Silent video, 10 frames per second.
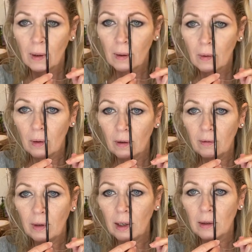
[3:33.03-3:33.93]
corner of your
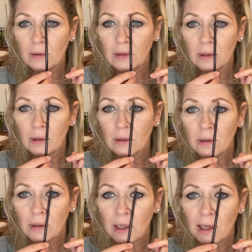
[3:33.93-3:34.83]
nose,
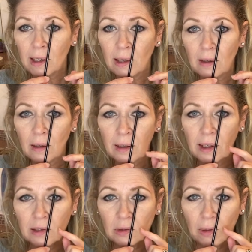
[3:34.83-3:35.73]
taking it, looking
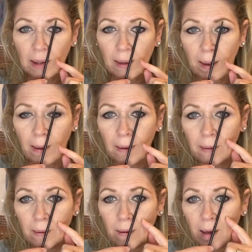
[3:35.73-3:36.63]
straight on.
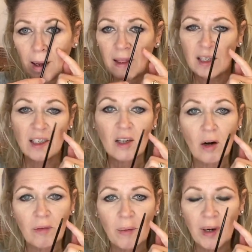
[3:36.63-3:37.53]
This is hard
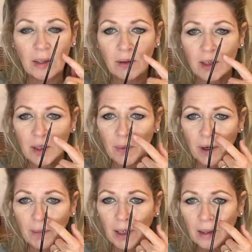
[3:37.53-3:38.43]
for me to do this part
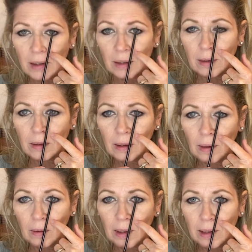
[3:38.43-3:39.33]
because it,
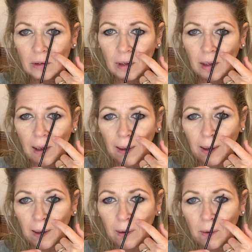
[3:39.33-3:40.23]
looking straight on and
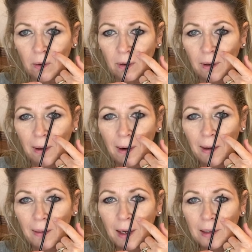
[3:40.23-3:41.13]
getting the corner,
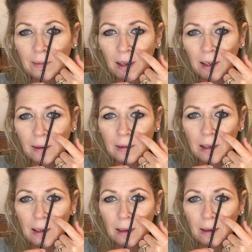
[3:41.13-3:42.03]
the edge of my nose,
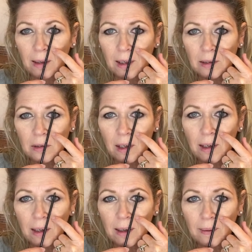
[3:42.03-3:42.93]
looking straight
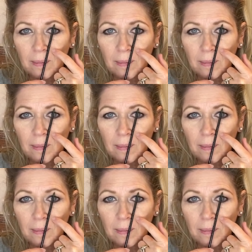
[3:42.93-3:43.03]
on